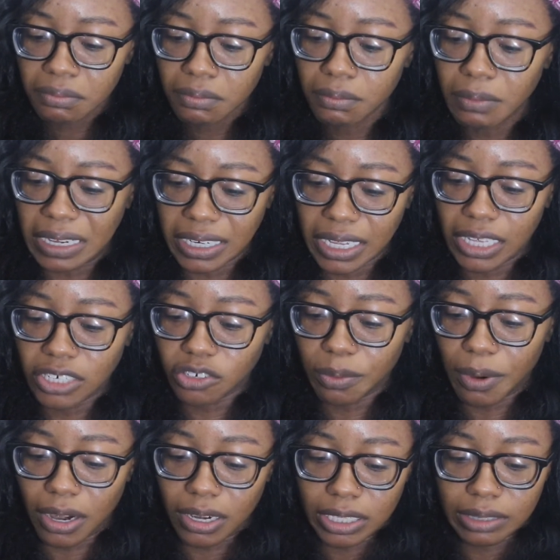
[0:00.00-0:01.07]
about an inch of
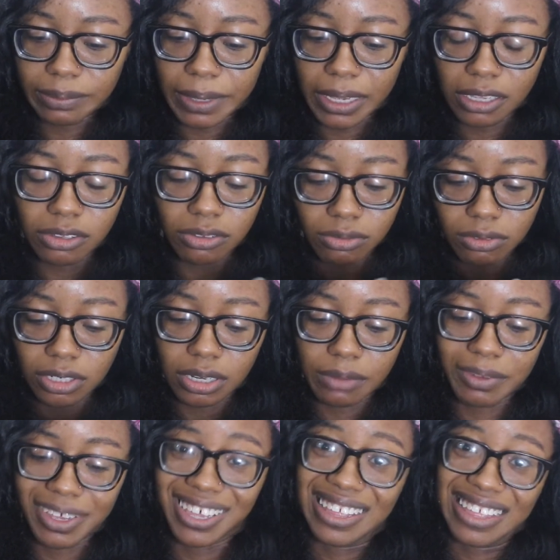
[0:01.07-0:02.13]
parting space, which I
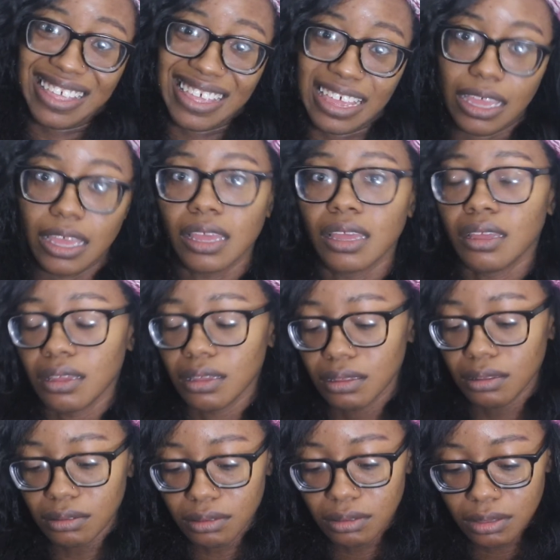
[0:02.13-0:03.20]
mean,
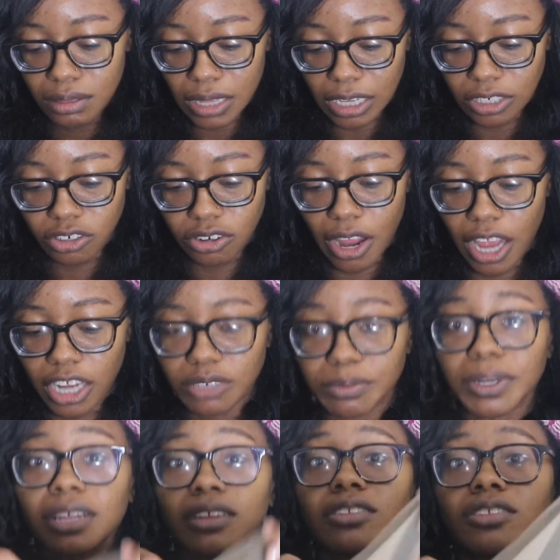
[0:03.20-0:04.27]
that's trash, but
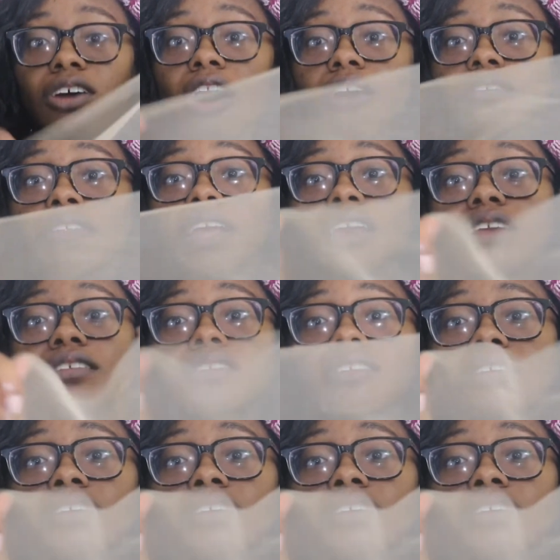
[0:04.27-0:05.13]
it's soft lace,